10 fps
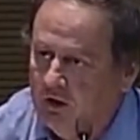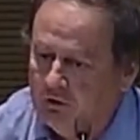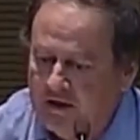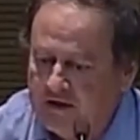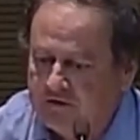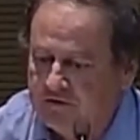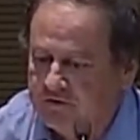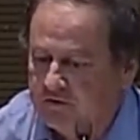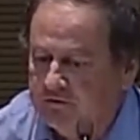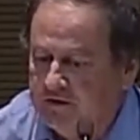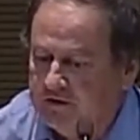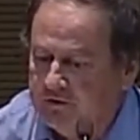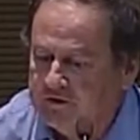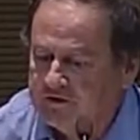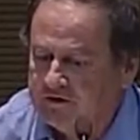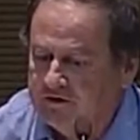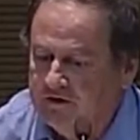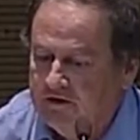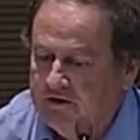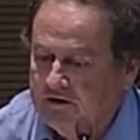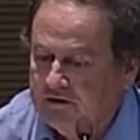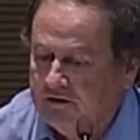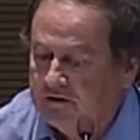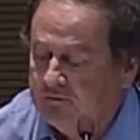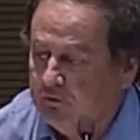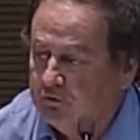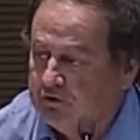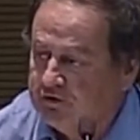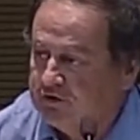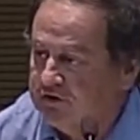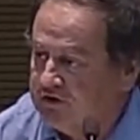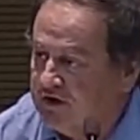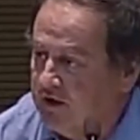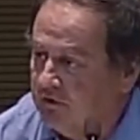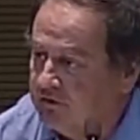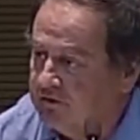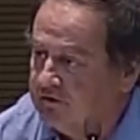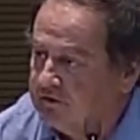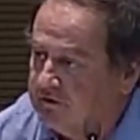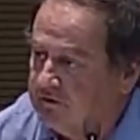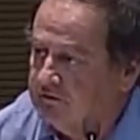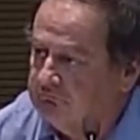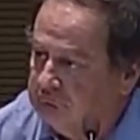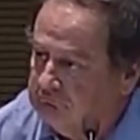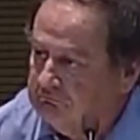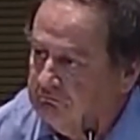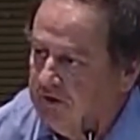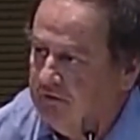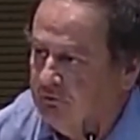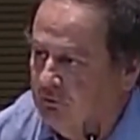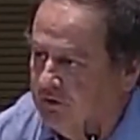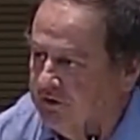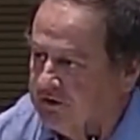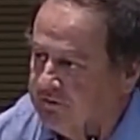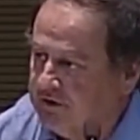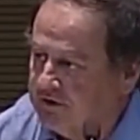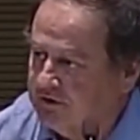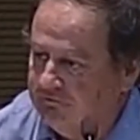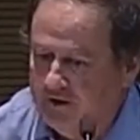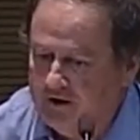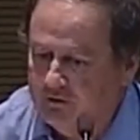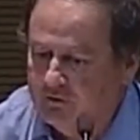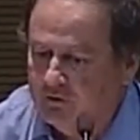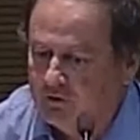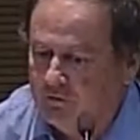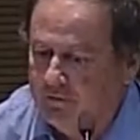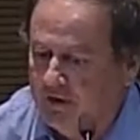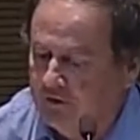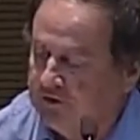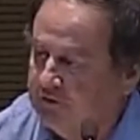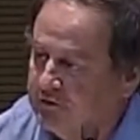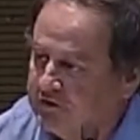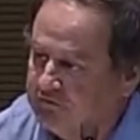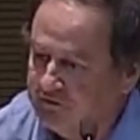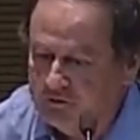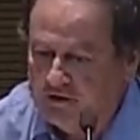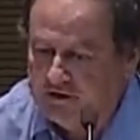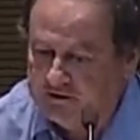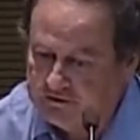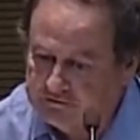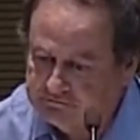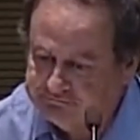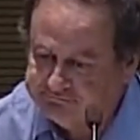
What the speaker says: horizons of interest, that the put is discounted, so if you want the expected value, you compound at the risk-free rate.